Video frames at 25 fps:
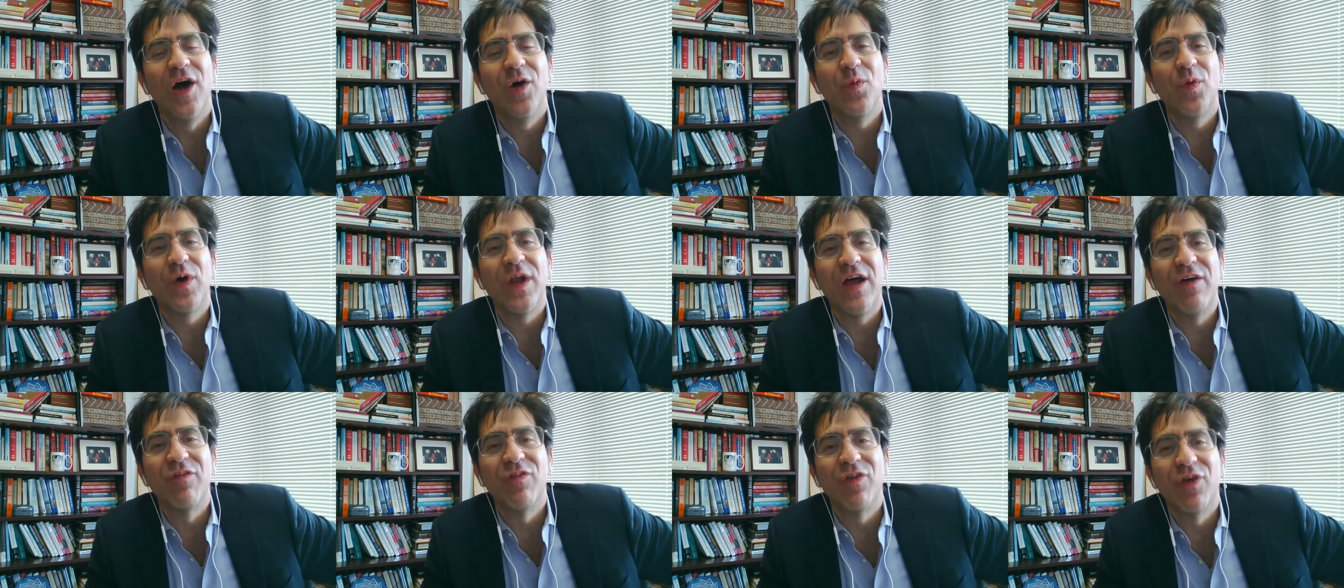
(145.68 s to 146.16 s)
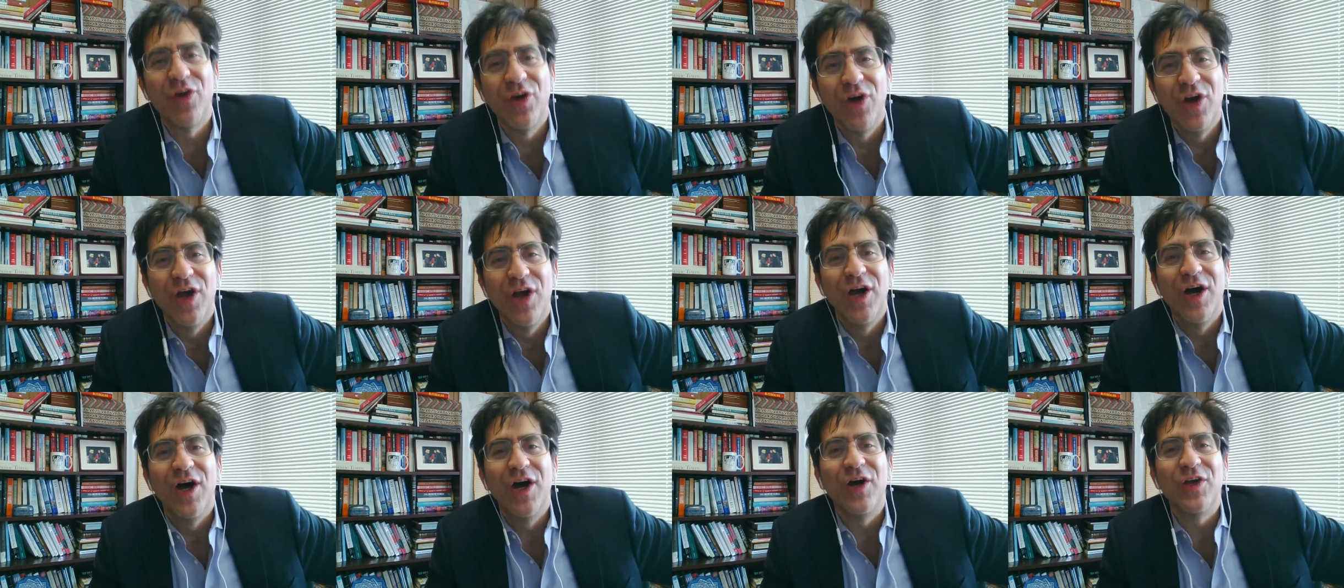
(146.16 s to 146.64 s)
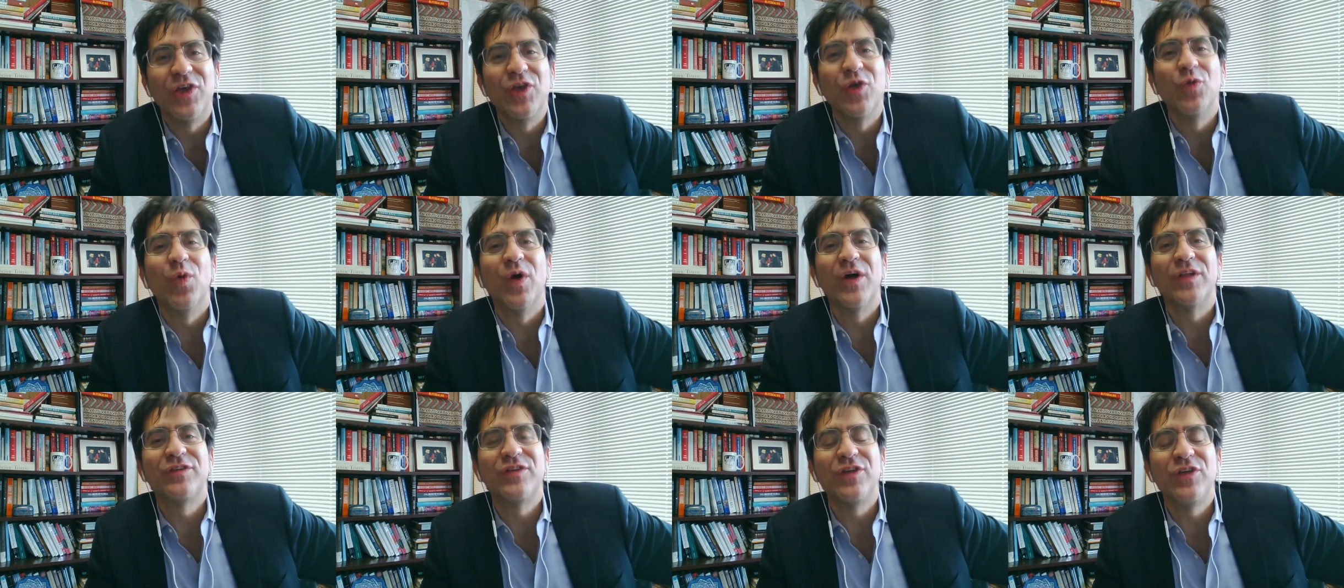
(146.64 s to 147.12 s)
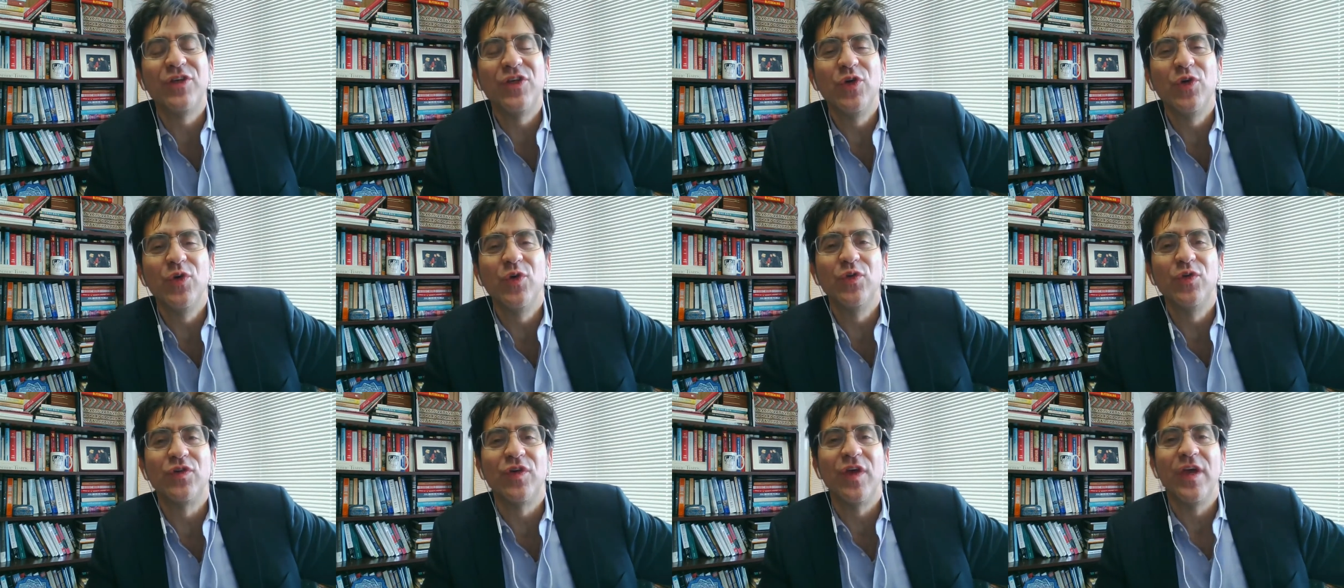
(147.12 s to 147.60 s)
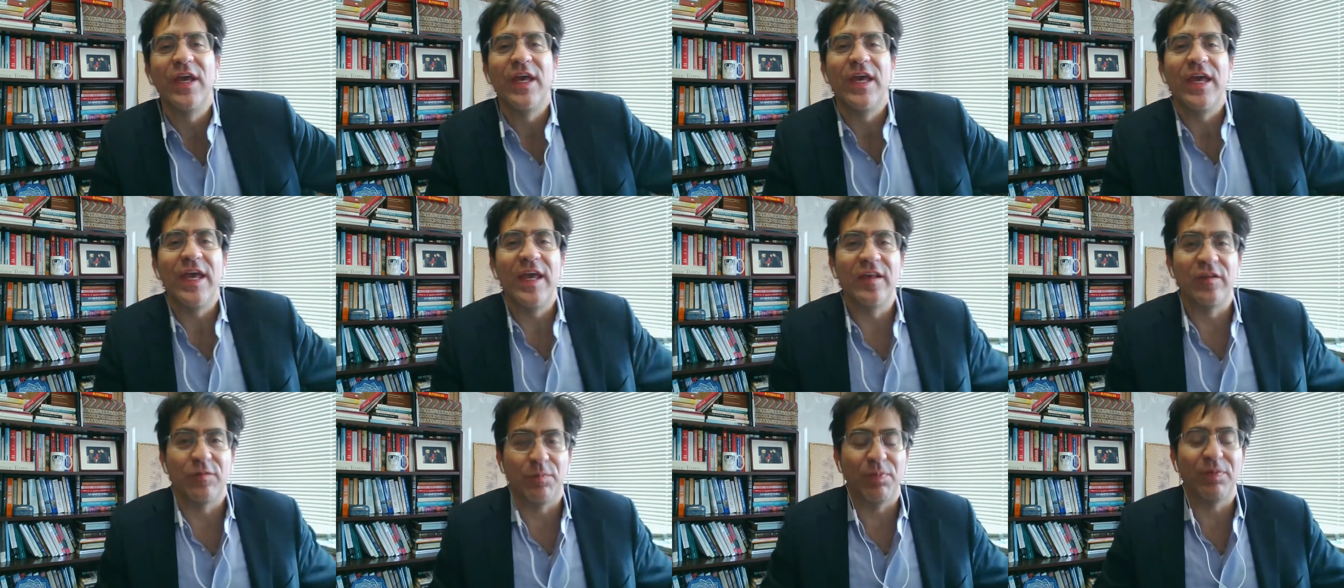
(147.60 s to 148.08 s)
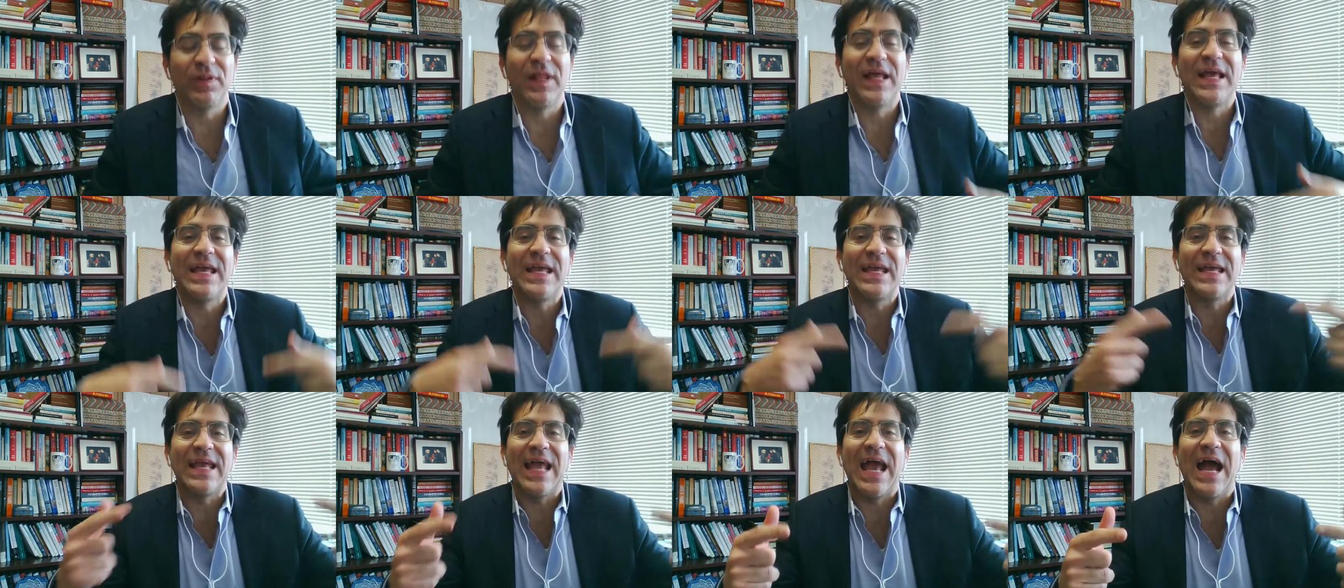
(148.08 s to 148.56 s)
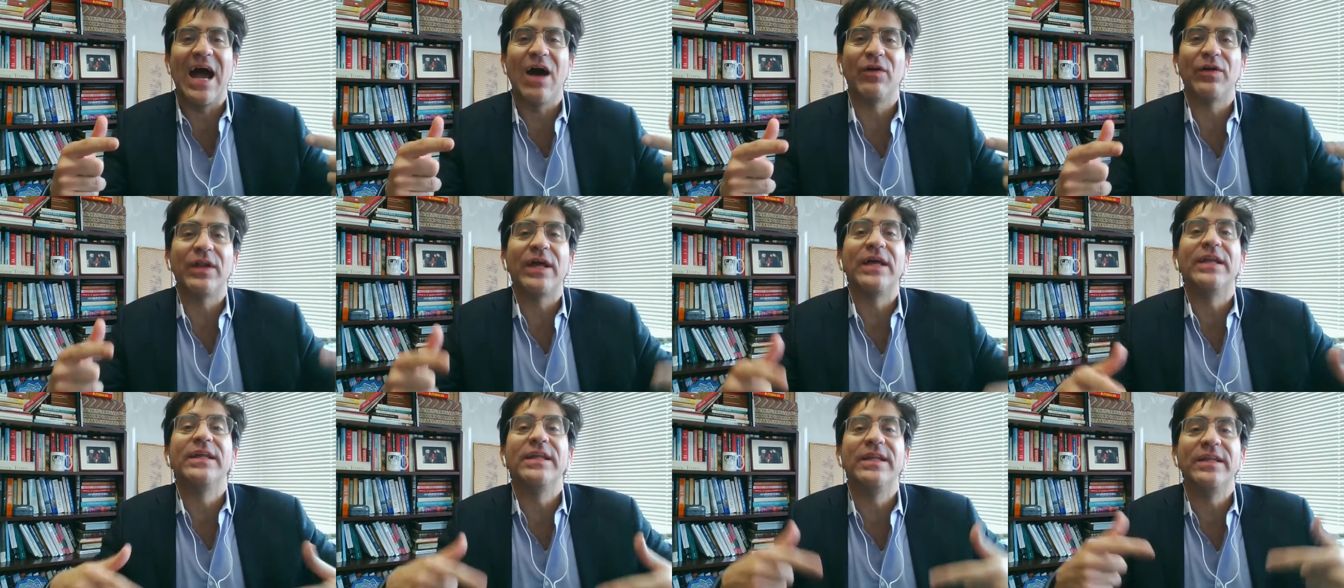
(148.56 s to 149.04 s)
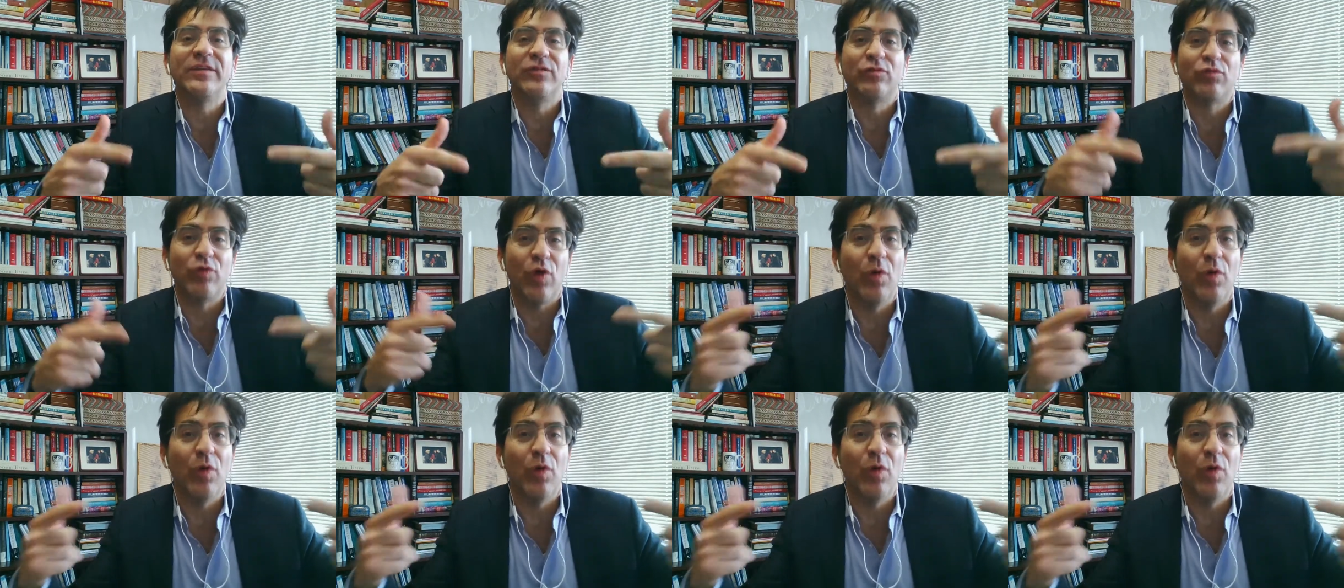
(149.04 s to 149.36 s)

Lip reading: whatever you want to use, is playing out, and it is